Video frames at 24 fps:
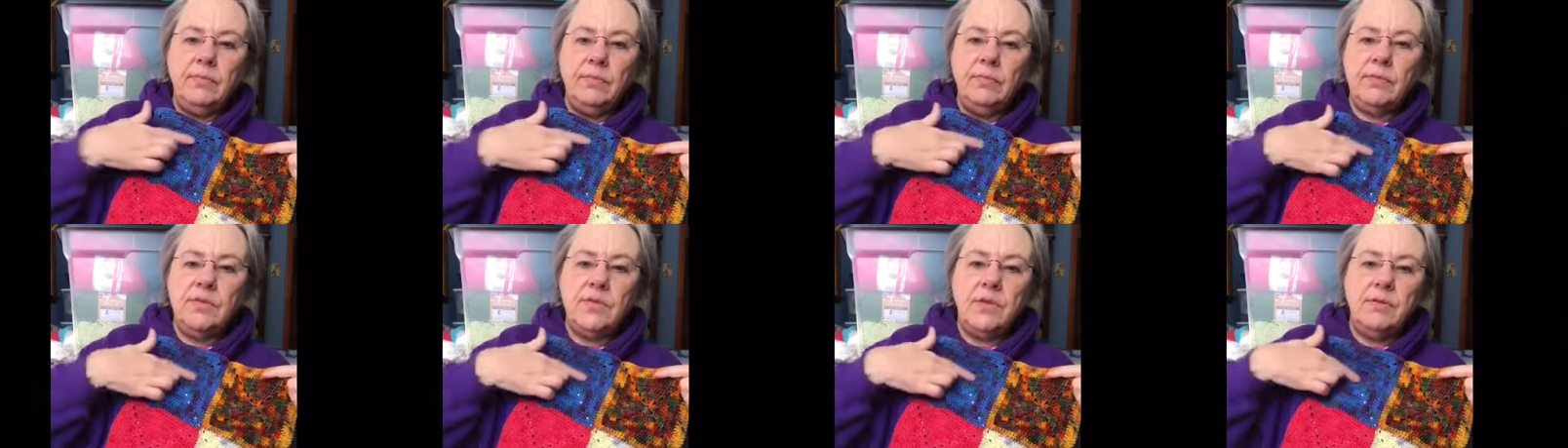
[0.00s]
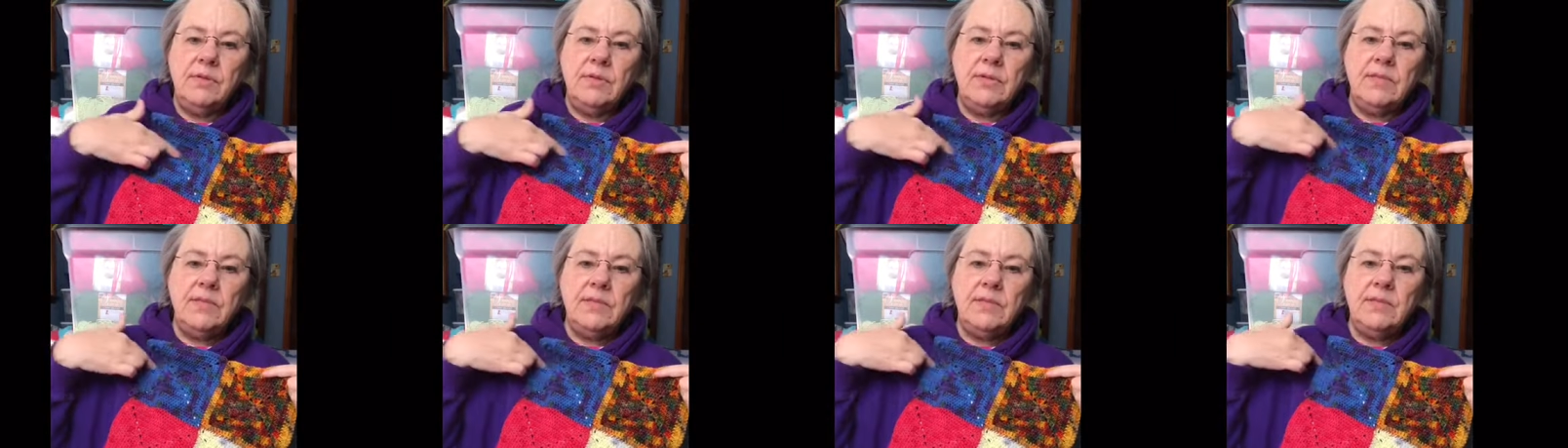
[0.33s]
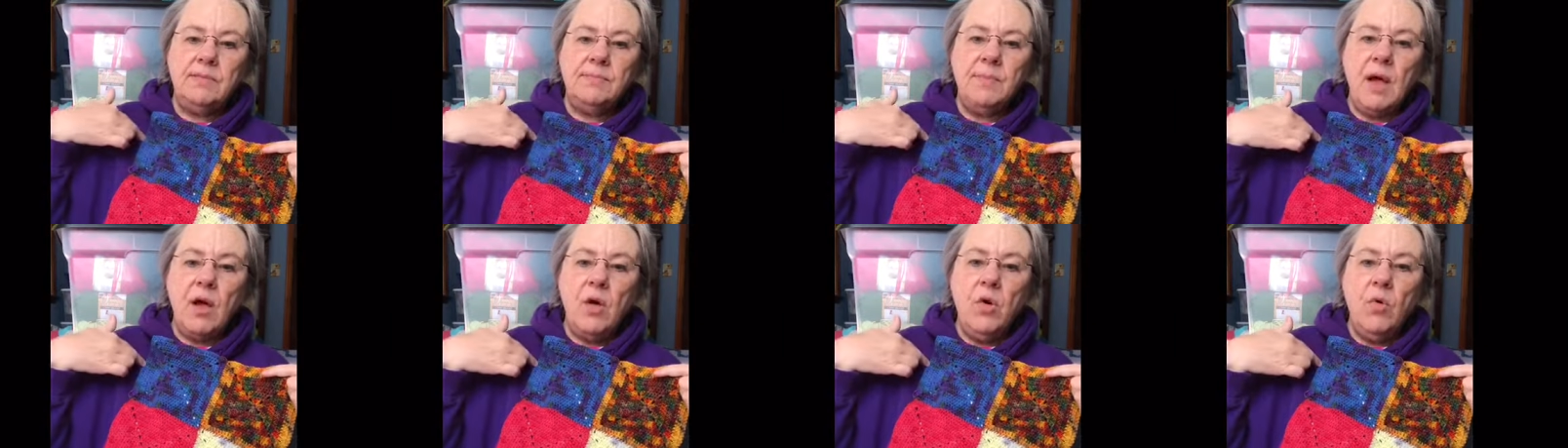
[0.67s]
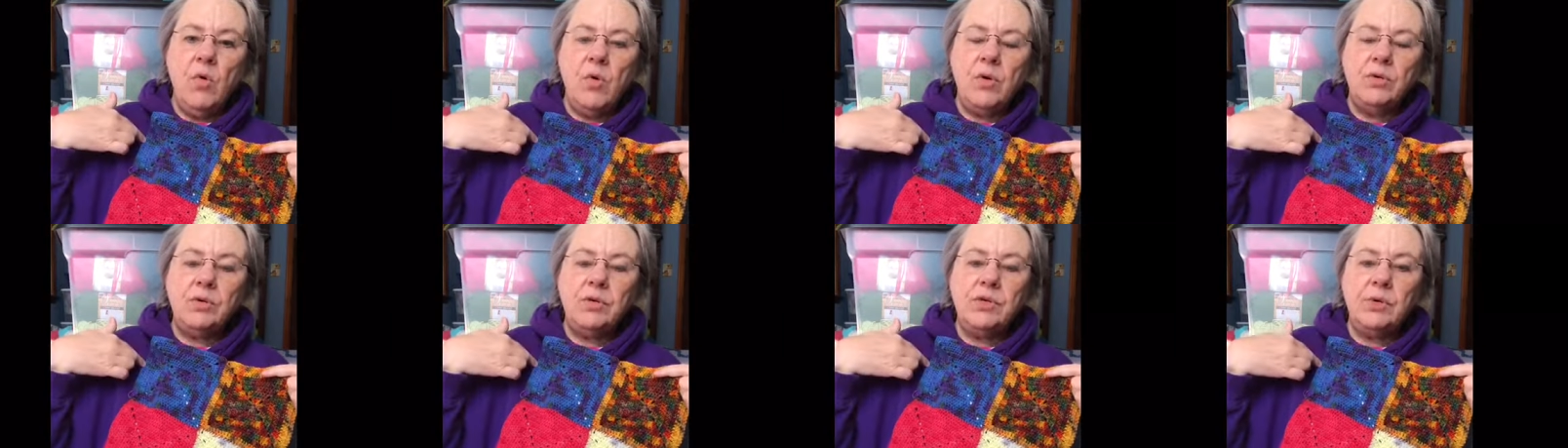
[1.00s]
So this is my
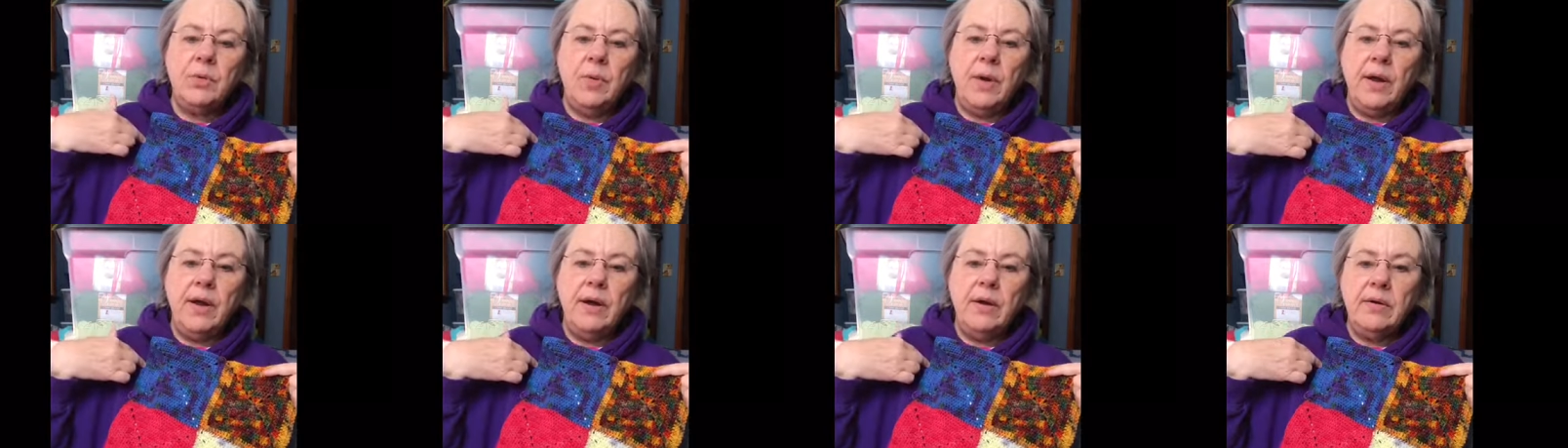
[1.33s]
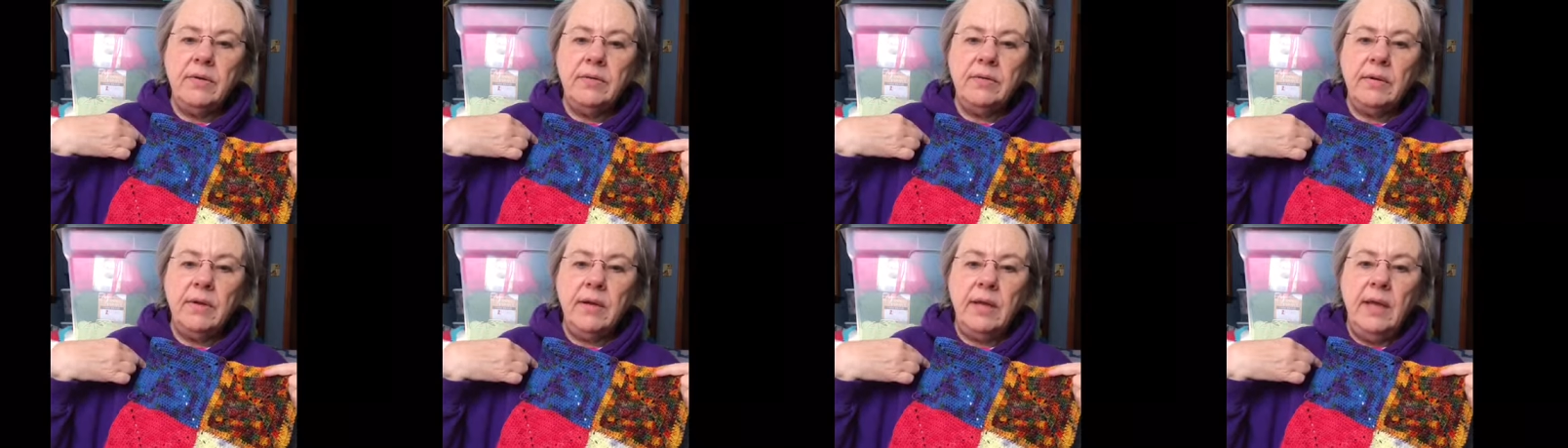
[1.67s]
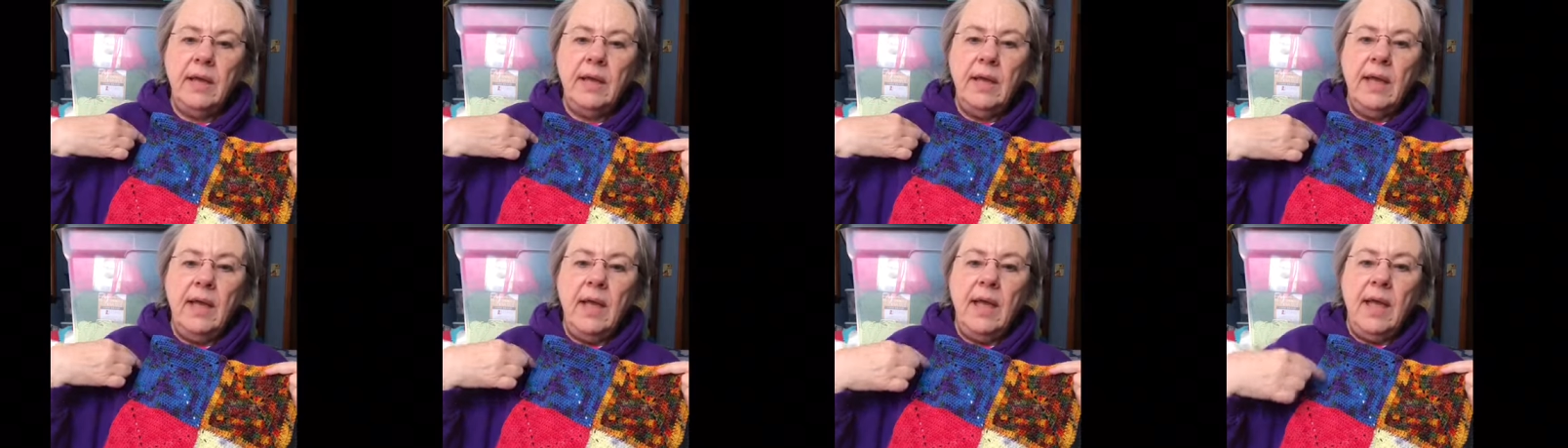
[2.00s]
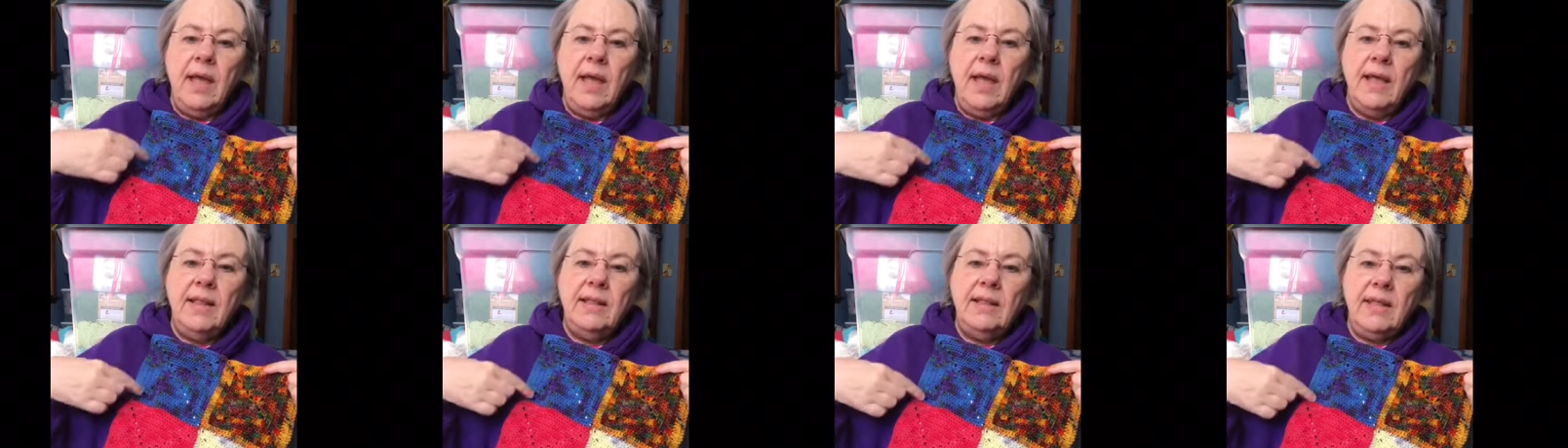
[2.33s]
corner square.
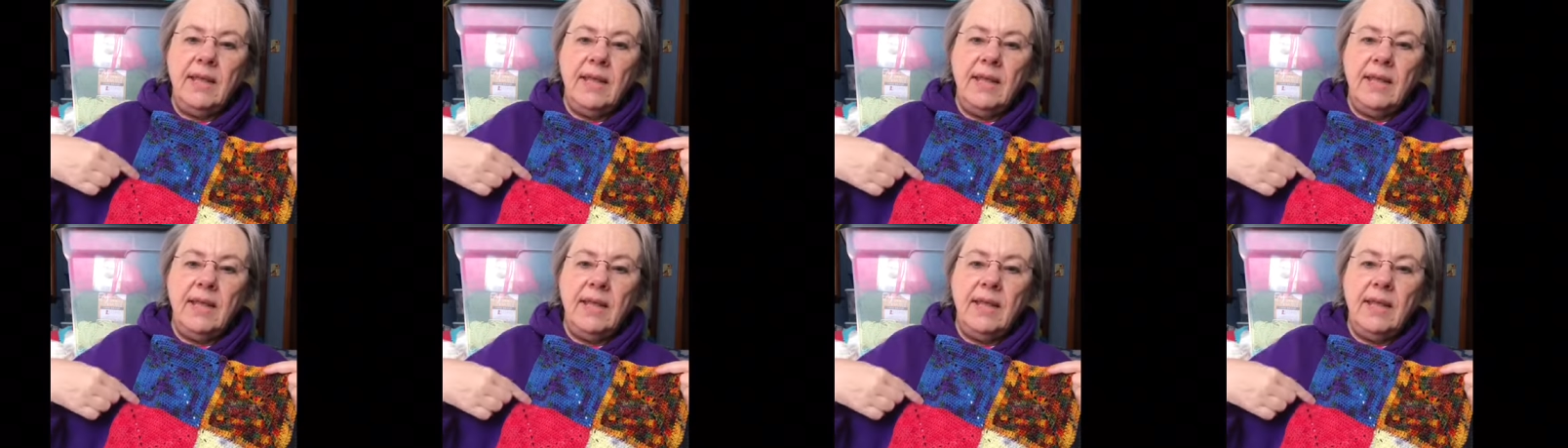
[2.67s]
And